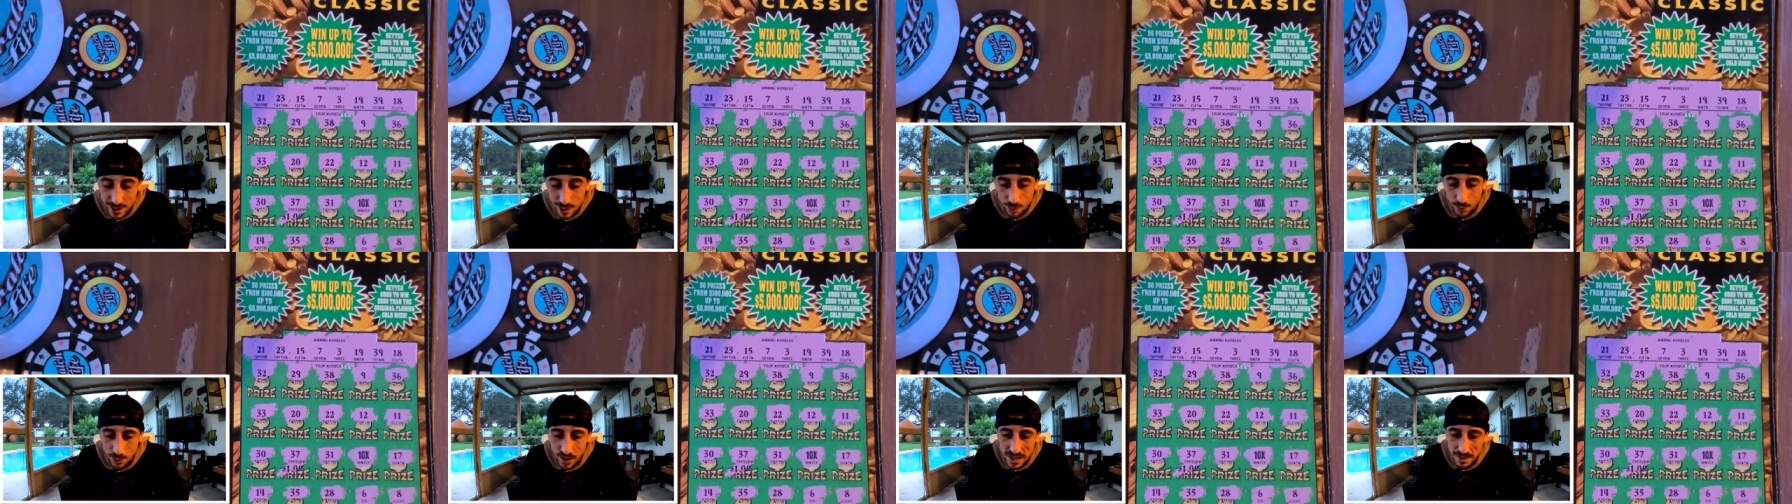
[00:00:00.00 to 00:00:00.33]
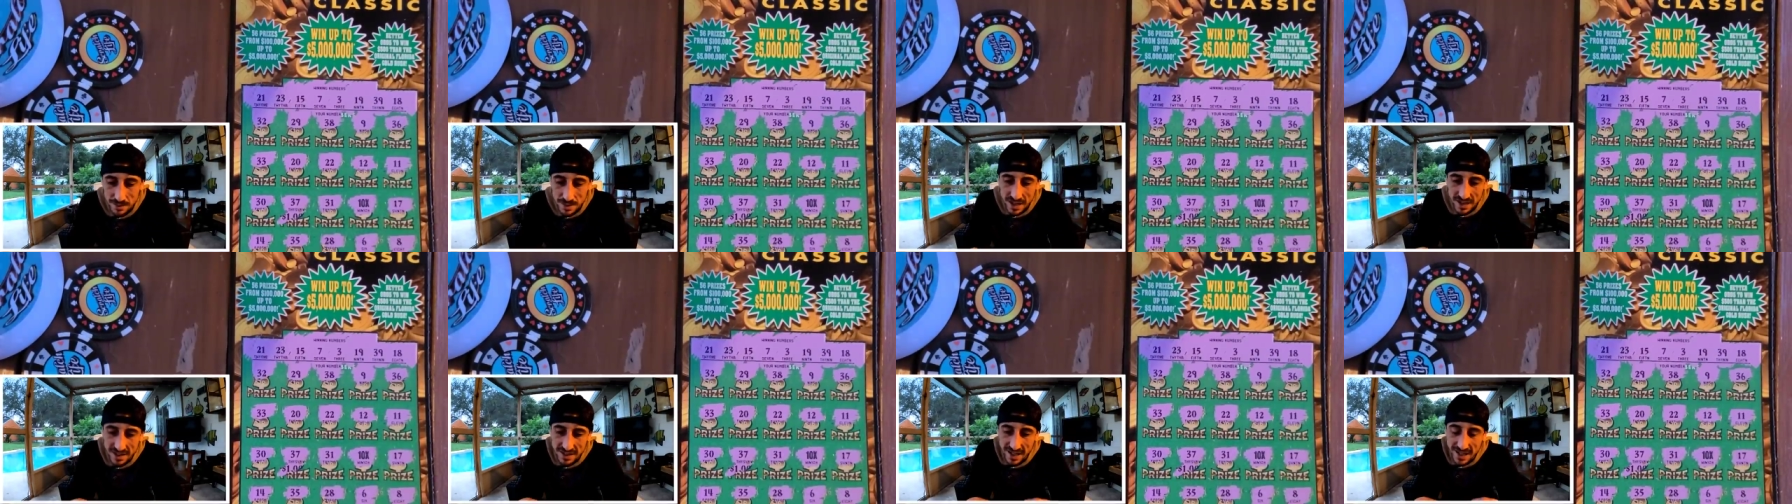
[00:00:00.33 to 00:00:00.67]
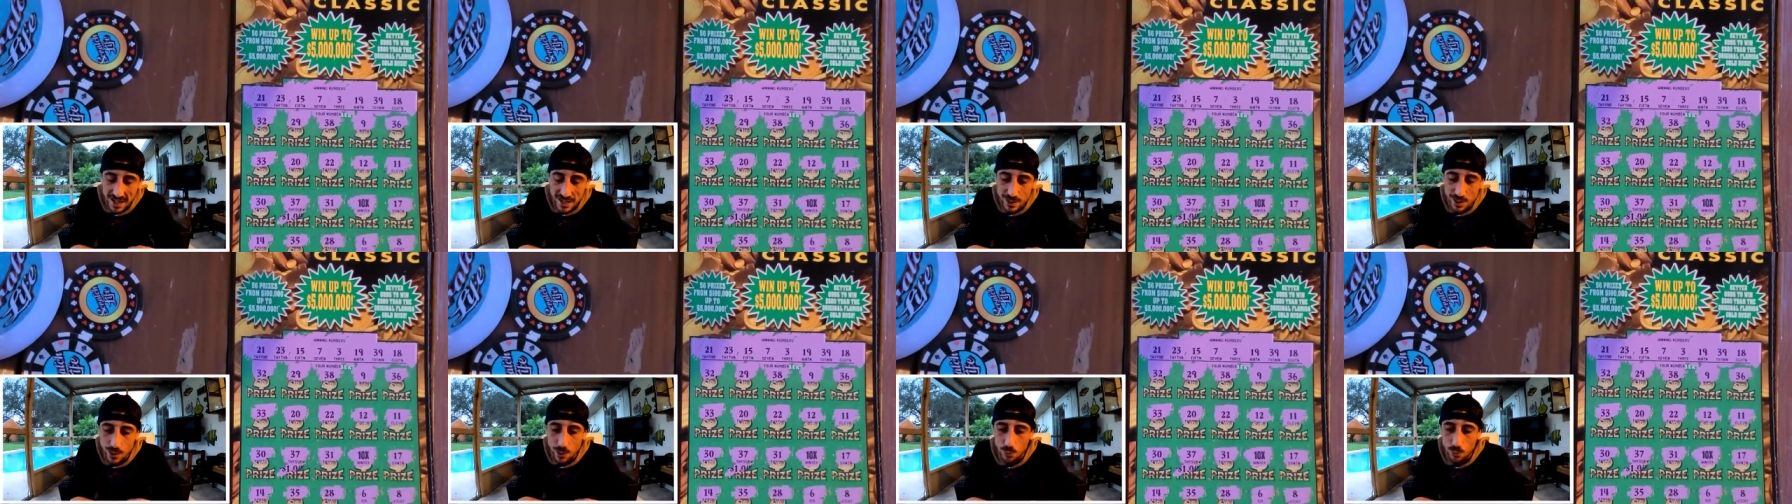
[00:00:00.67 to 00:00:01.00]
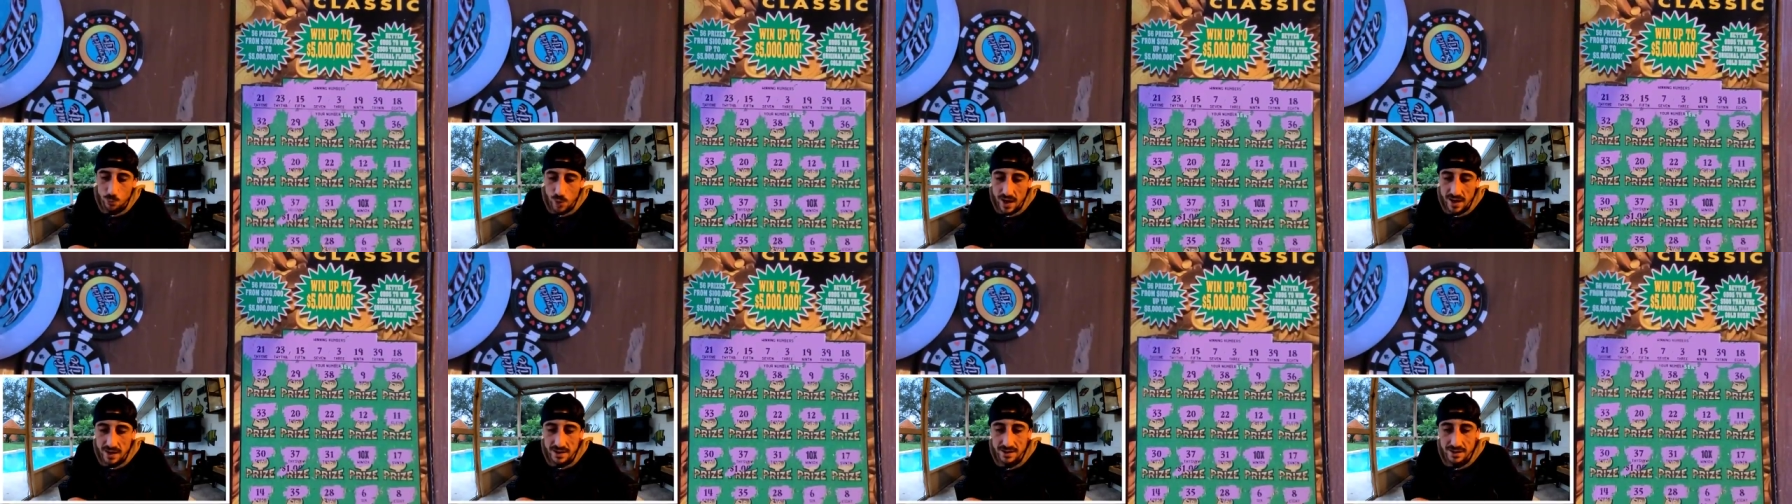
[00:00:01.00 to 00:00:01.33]
It's a win, man. It's a
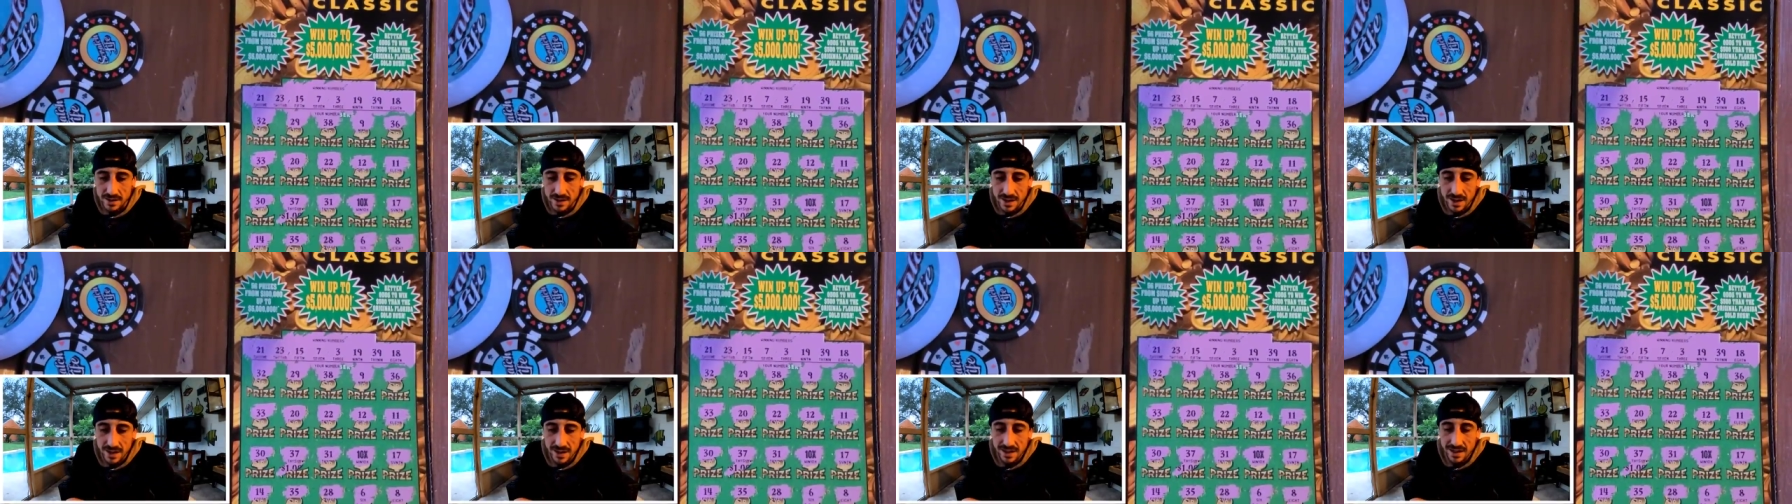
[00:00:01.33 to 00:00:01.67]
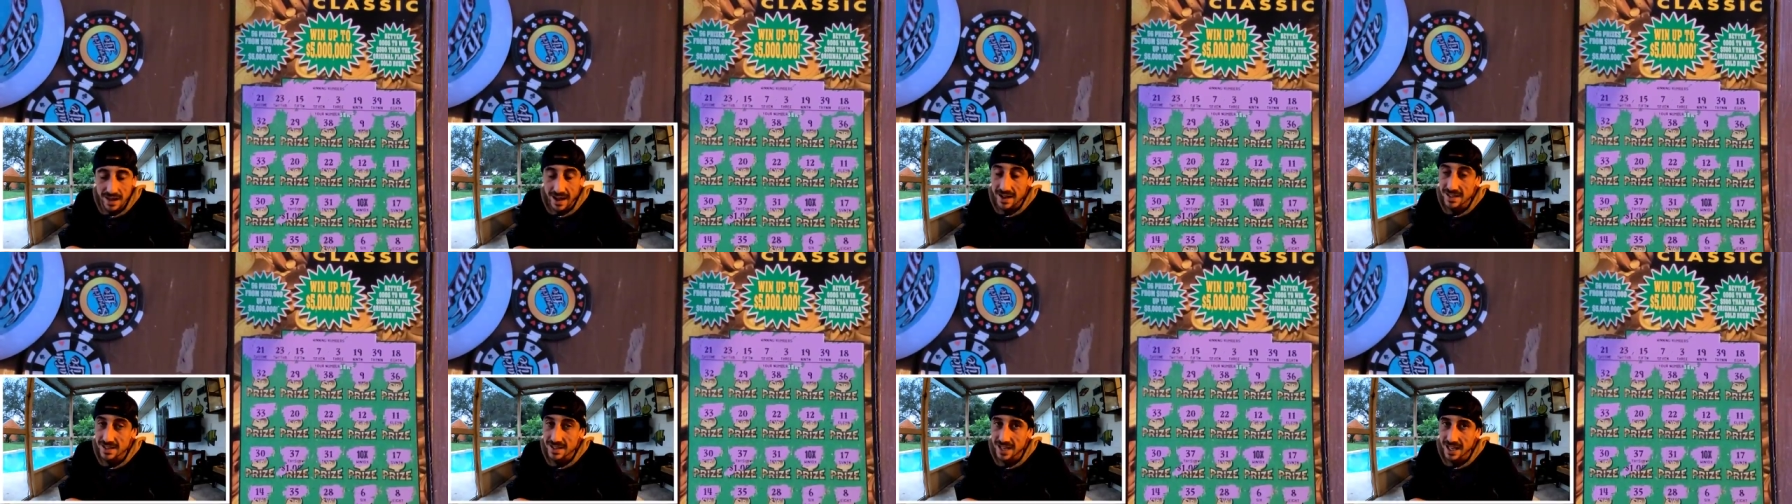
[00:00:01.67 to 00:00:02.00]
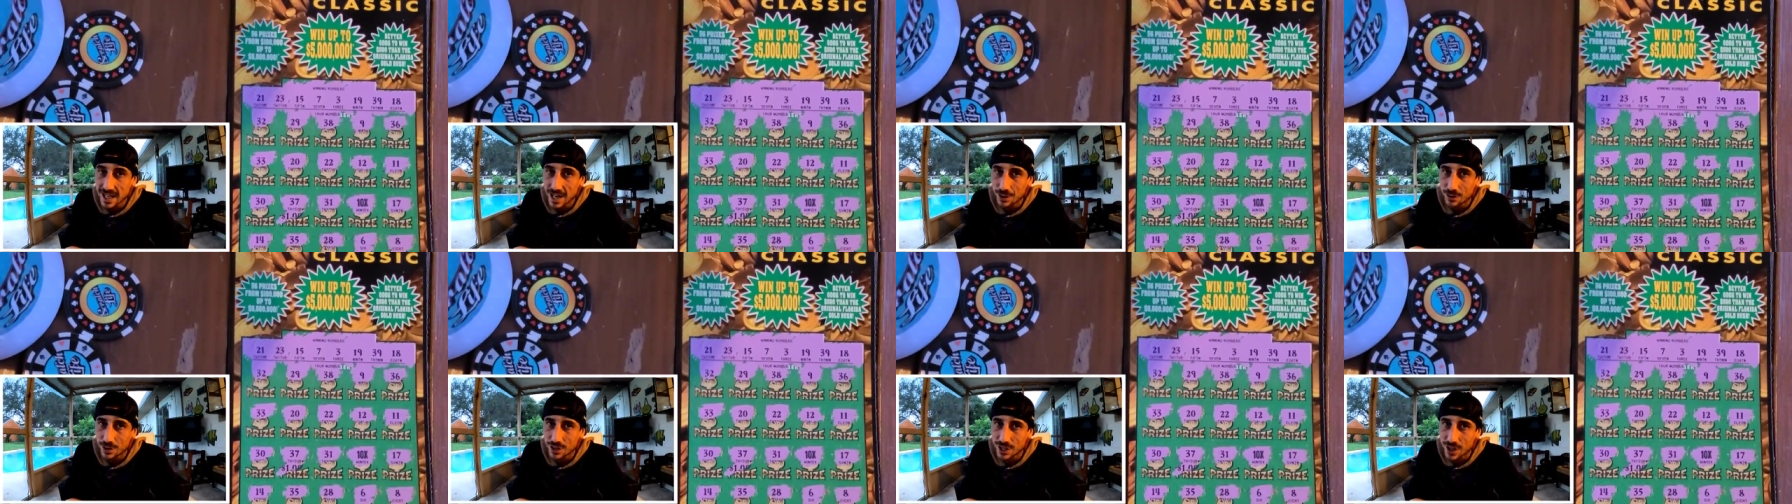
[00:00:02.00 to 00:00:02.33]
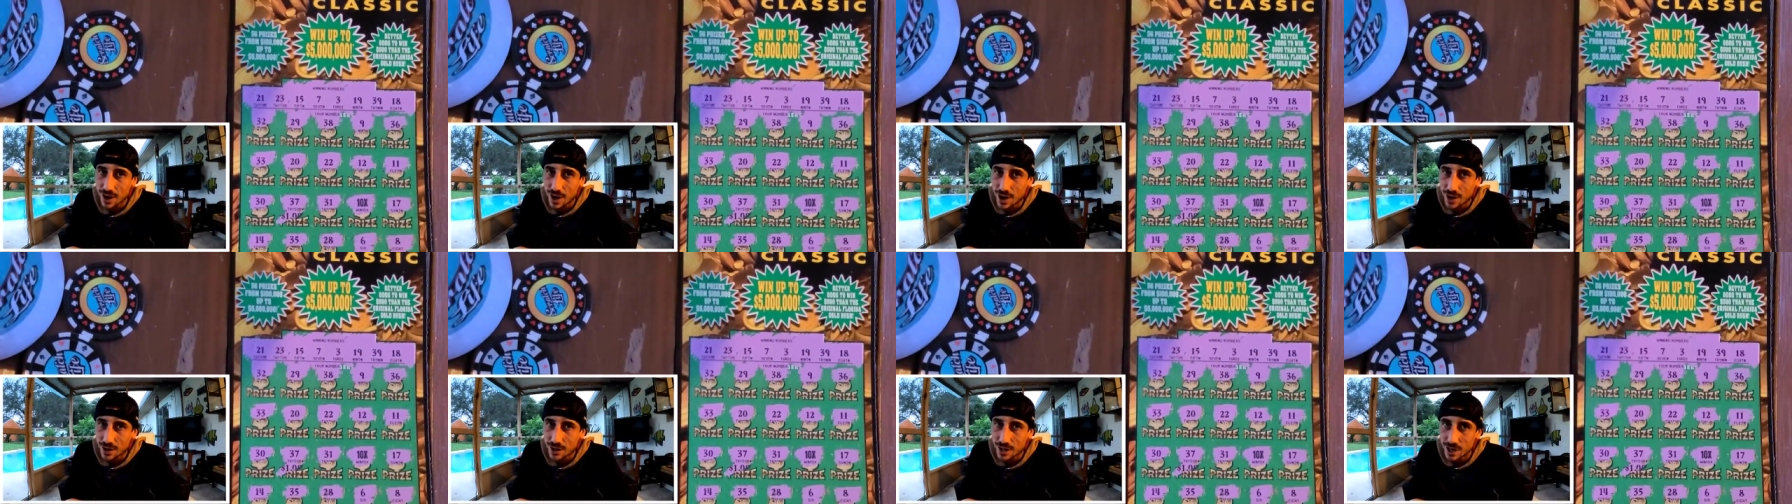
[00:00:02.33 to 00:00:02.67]
win. Last ticket was
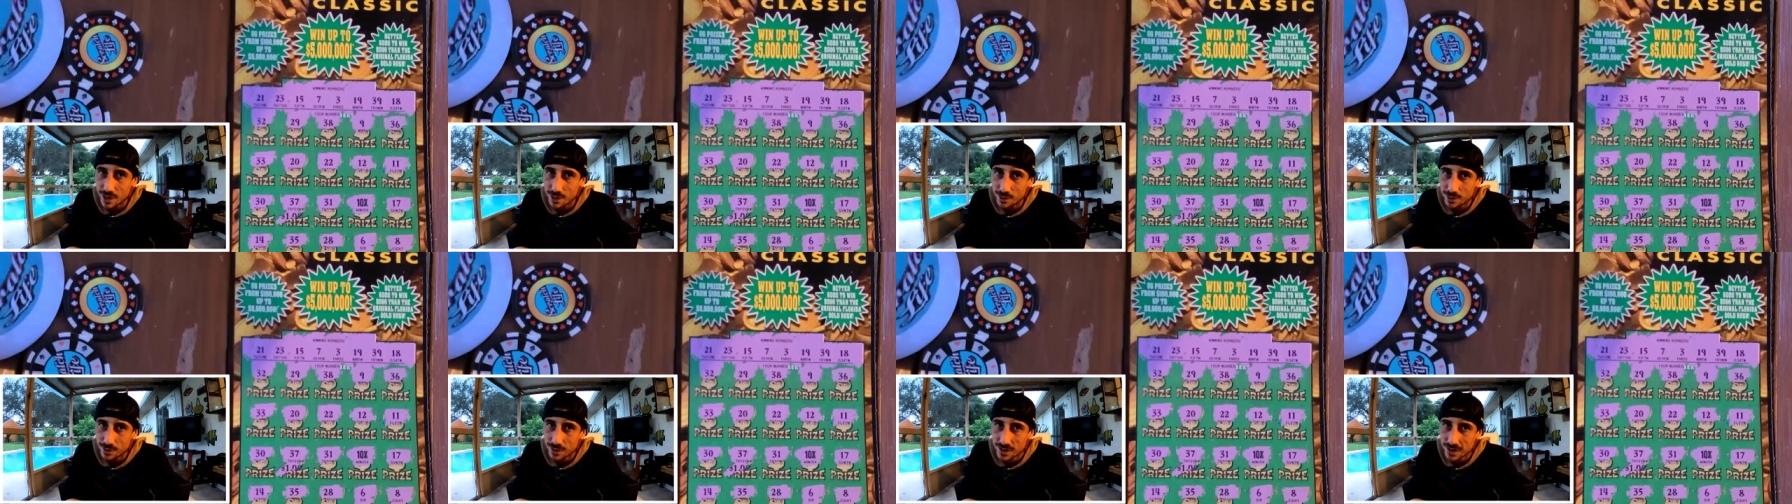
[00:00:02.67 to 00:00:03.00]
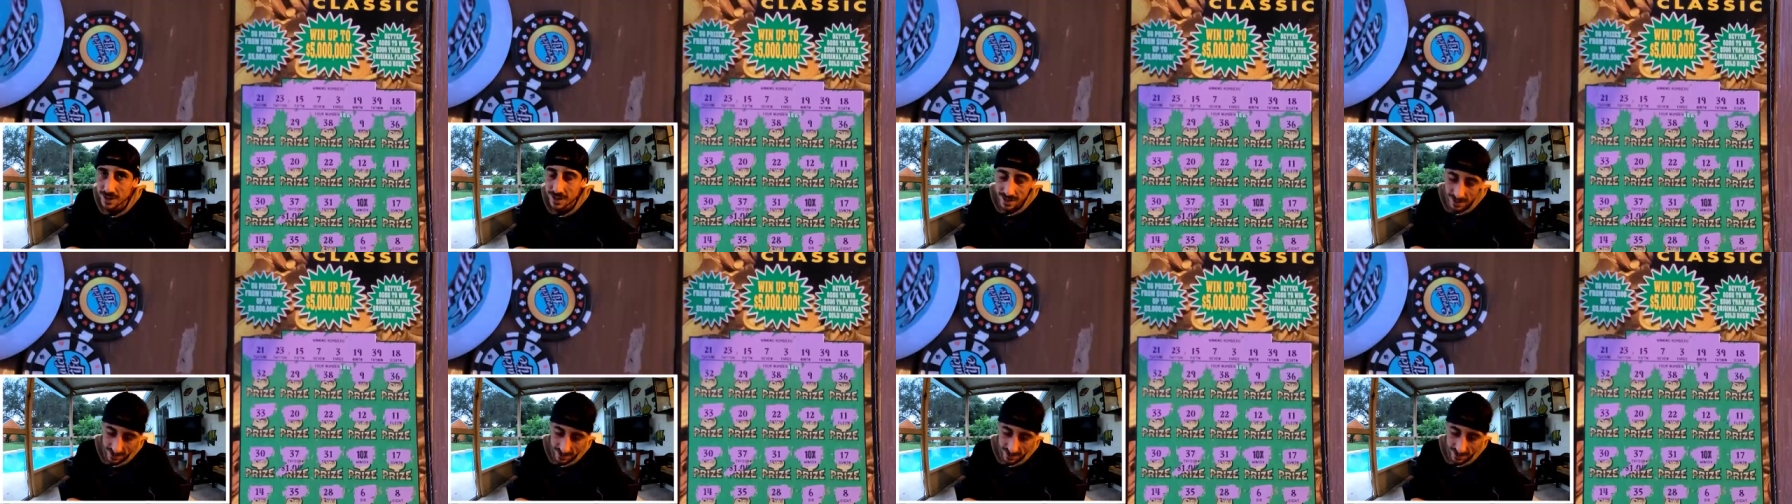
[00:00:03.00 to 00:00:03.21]
a Hondo.